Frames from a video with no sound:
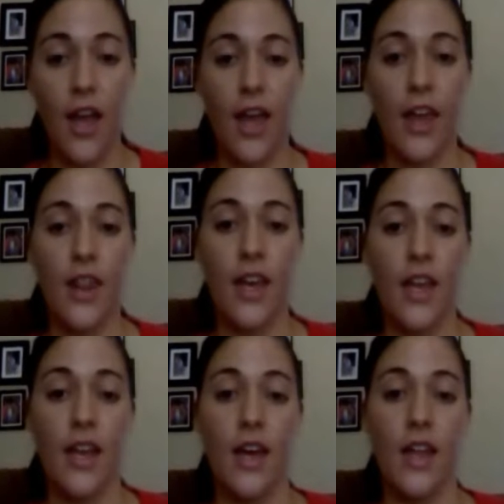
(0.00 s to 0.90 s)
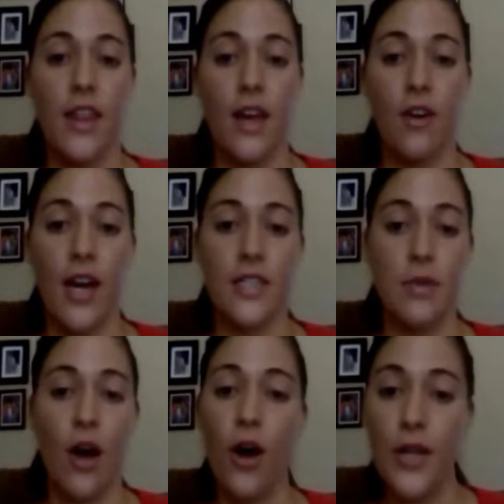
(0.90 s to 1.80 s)
and then they were asking
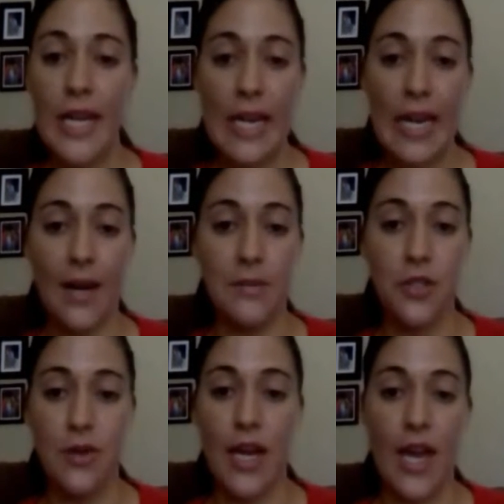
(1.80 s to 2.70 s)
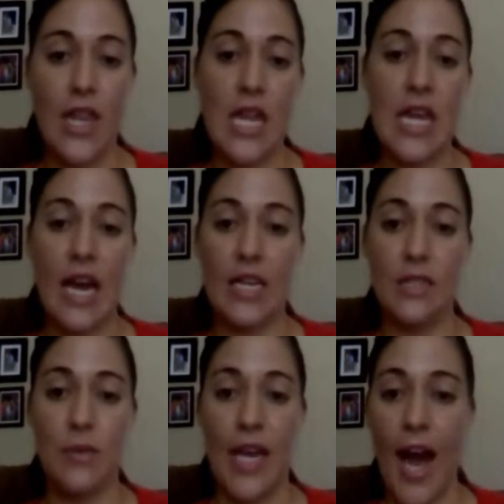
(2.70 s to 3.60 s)
me all leading up to it, and then they
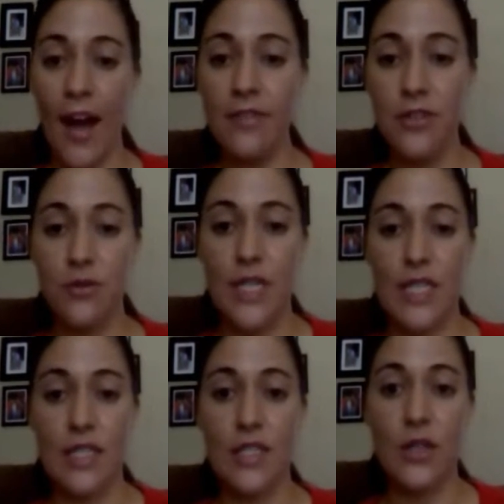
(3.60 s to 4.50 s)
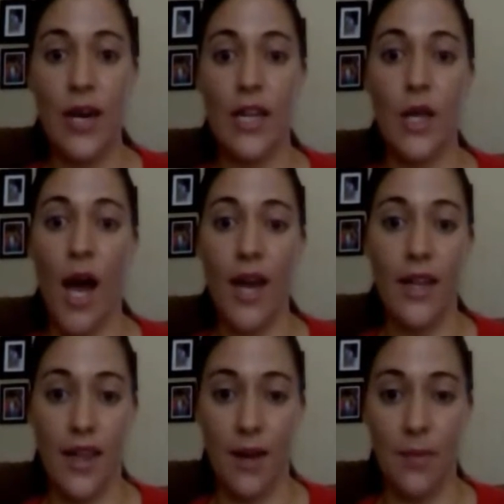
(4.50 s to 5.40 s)
asked me afterwards, and so I had to lie to
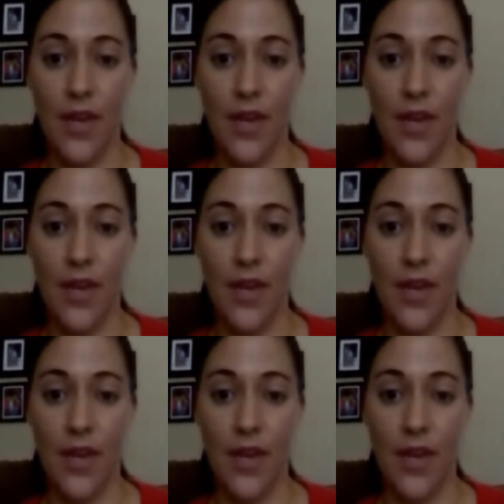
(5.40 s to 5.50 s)
them.